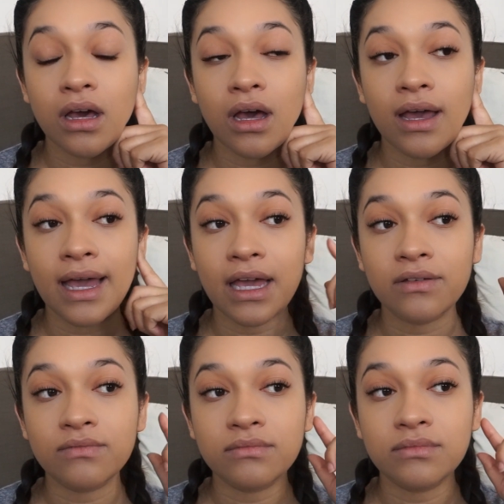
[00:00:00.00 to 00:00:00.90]

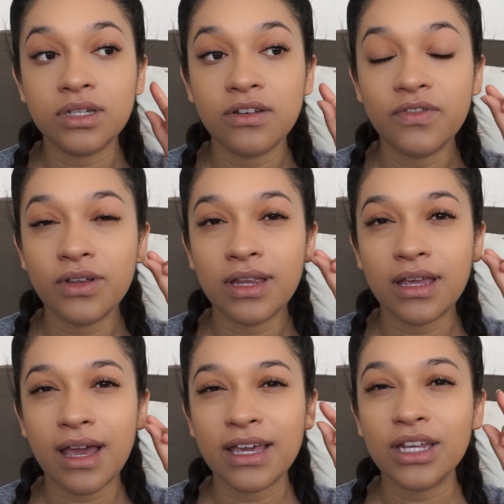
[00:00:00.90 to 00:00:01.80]
I could feel
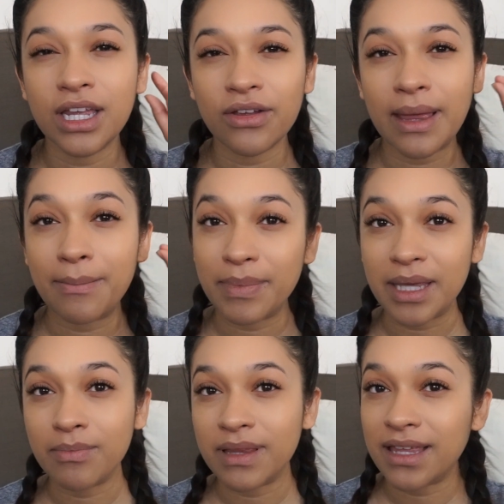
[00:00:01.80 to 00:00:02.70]
like I could hear that
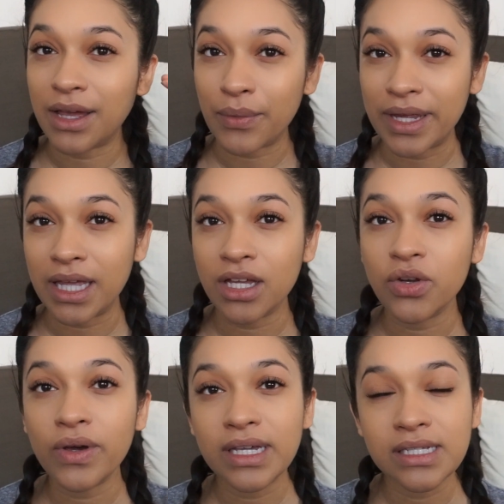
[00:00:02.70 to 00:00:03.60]
beep, like that ringing
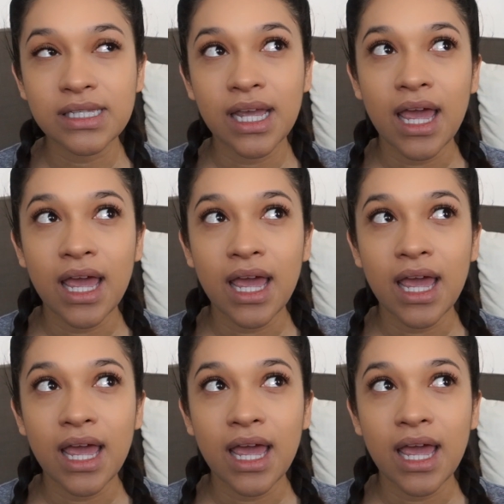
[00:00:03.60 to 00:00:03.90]
noise.